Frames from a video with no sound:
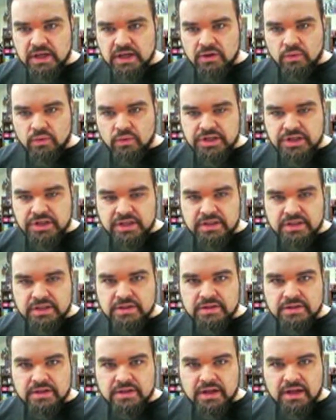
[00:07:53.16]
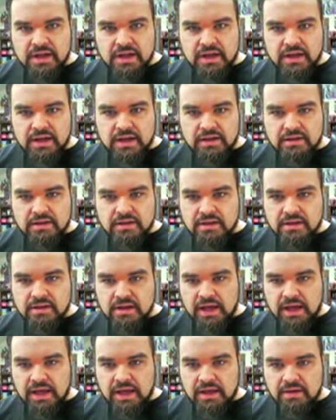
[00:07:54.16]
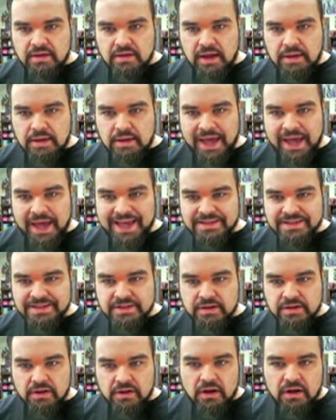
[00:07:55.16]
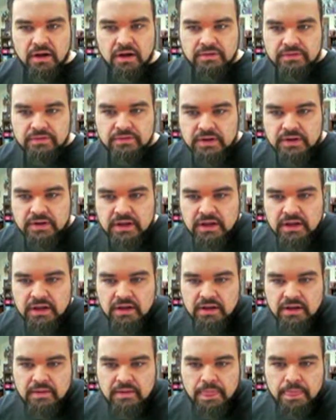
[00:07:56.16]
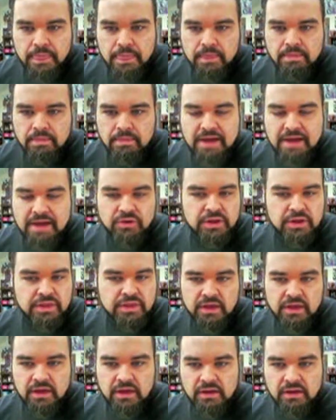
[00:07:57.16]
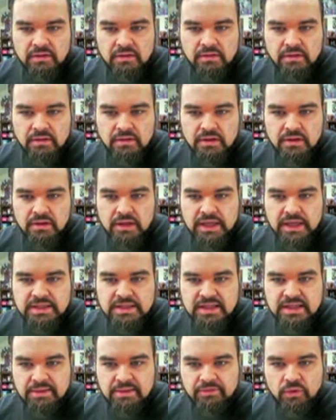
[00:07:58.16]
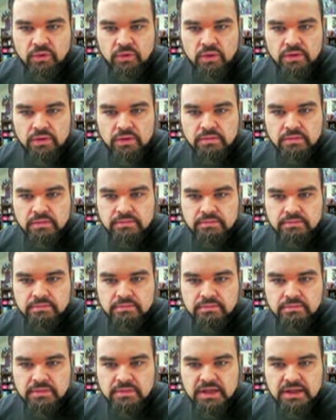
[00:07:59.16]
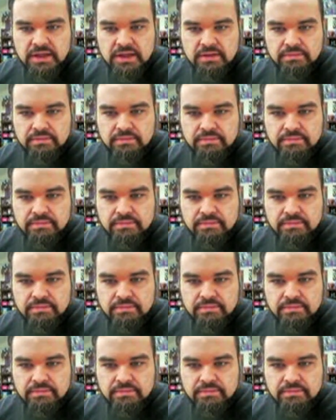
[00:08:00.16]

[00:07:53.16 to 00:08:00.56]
which is I masked off everything except for the